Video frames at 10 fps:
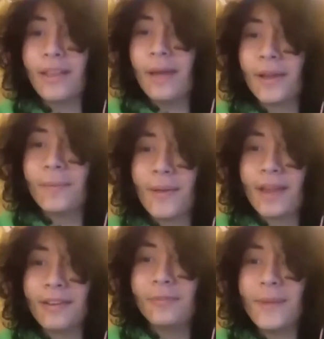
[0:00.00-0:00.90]
laptop
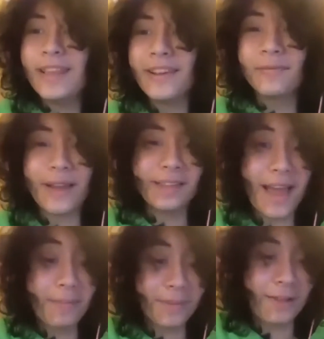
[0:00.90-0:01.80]
battery, speaking of my
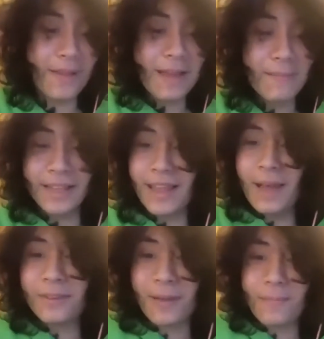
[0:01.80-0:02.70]
laptop
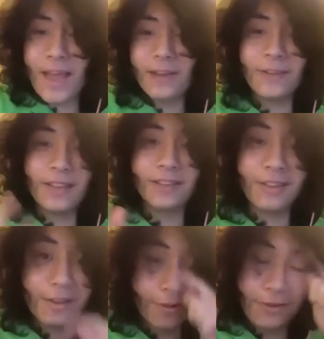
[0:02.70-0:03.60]
battery is
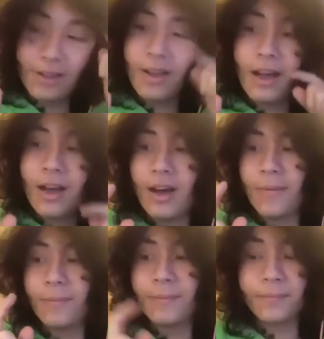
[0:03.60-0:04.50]
low.
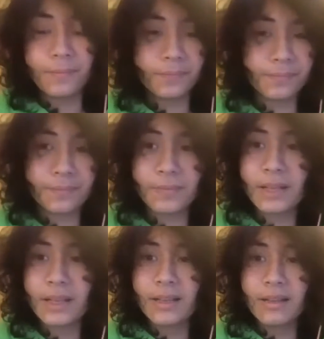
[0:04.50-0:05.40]

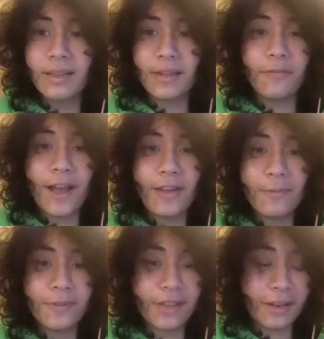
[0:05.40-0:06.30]
Like
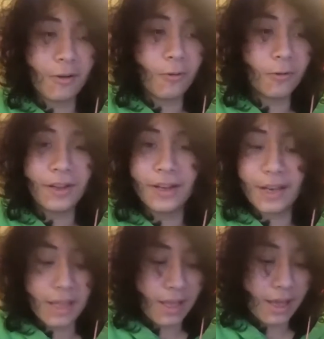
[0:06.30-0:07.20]
5%, hold on.
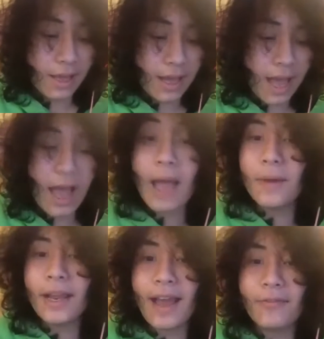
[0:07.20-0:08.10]
I
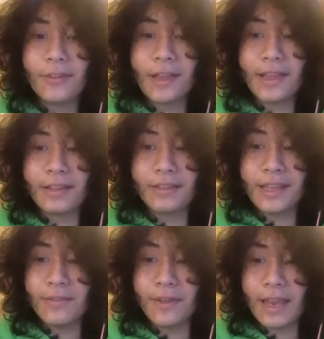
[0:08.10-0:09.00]
might have to like
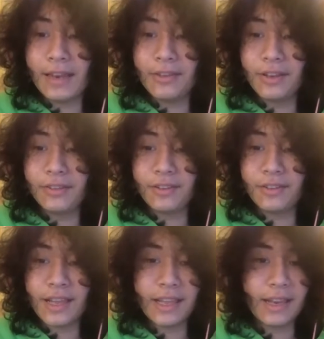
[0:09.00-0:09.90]
leave in just a
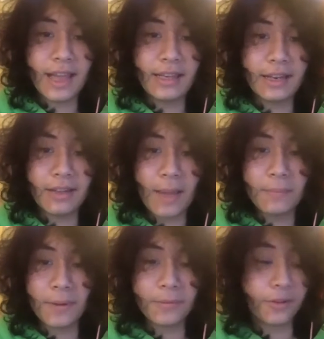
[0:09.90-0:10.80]
second and get a
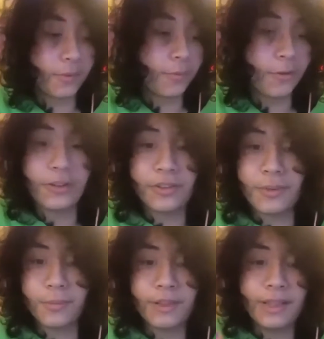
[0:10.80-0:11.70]
laptop charger before it just
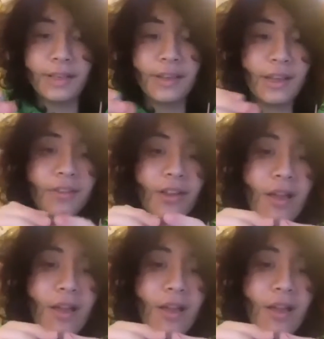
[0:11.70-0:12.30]
completely dies.